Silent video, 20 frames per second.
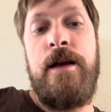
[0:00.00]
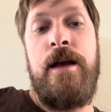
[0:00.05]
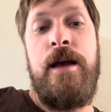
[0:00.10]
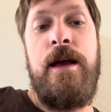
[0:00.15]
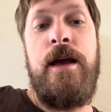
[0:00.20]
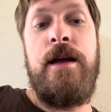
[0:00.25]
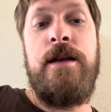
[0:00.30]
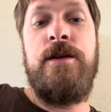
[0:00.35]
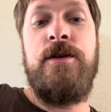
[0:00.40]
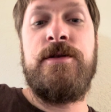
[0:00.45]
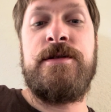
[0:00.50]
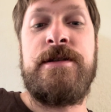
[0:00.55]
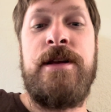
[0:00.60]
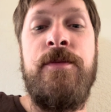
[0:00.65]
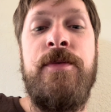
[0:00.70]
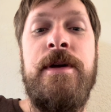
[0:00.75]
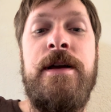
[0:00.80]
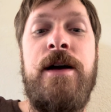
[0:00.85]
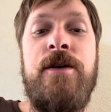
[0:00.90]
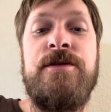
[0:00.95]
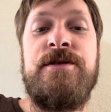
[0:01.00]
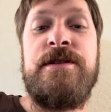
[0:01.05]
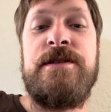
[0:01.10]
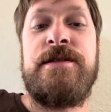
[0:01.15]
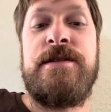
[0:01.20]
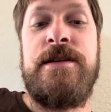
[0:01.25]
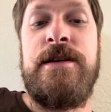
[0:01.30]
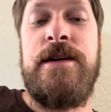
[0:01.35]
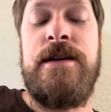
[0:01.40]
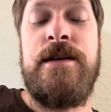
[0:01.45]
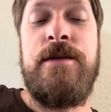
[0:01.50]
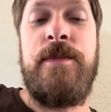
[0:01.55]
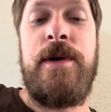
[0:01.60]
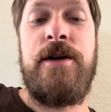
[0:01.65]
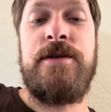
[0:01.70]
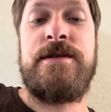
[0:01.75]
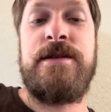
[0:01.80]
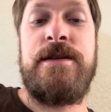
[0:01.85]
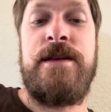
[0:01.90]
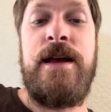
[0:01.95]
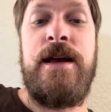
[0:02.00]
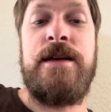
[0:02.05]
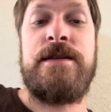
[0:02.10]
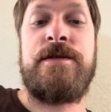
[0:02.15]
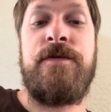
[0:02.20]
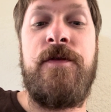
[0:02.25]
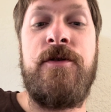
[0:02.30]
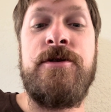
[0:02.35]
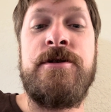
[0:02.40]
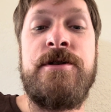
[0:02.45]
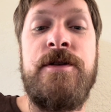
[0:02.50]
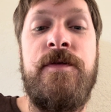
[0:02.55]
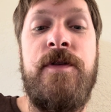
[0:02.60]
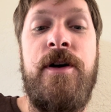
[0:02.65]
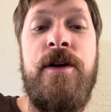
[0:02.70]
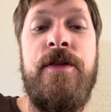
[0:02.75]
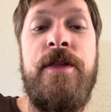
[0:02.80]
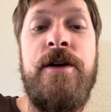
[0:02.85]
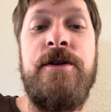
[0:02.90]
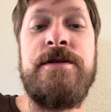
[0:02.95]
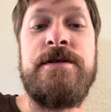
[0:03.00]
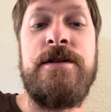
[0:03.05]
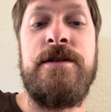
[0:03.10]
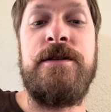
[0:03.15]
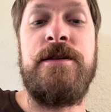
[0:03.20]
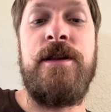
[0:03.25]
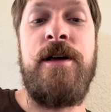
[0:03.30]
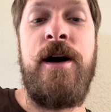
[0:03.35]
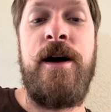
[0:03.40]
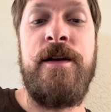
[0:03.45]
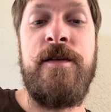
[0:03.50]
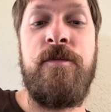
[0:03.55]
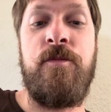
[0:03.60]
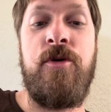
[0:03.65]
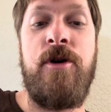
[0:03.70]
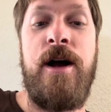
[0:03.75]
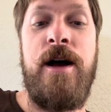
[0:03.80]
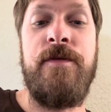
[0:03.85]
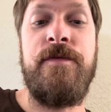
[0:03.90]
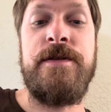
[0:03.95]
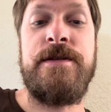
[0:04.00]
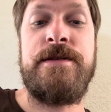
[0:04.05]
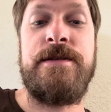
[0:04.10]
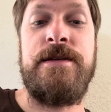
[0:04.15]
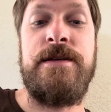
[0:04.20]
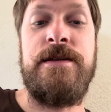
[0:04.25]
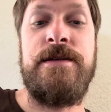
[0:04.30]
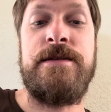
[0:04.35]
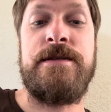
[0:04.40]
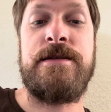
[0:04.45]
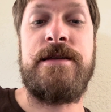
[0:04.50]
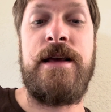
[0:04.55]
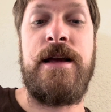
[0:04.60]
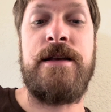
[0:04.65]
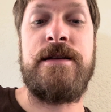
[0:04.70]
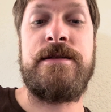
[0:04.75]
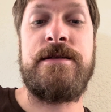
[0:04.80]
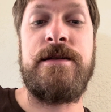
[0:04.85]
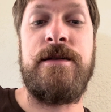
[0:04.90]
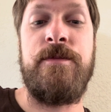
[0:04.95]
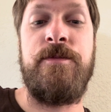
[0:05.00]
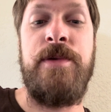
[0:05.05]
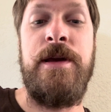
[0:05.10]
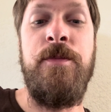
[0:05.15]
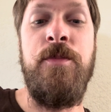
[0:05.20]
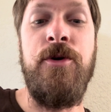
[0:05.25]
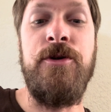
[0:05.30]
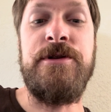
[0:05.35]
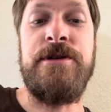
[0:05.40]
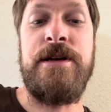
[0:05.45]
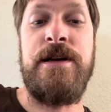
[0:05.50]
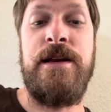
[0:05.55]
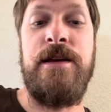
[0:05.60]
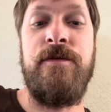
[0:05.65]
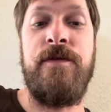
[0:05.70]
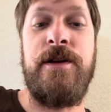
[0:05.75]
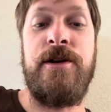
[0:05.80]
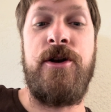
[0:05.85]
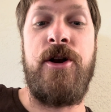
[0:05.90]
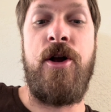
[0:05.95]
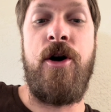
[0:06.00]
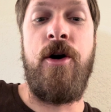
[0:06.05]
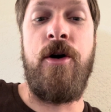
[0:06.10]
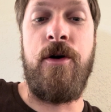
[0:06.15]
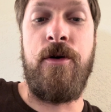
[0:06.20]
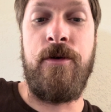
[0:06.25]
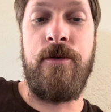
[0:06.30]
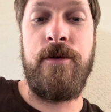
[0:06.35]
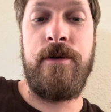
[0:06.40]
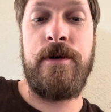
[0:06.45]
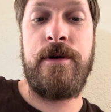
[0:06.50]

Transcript: And something I was just thinking about today is, first of all, there's a lot of prophecies that people didn't even know.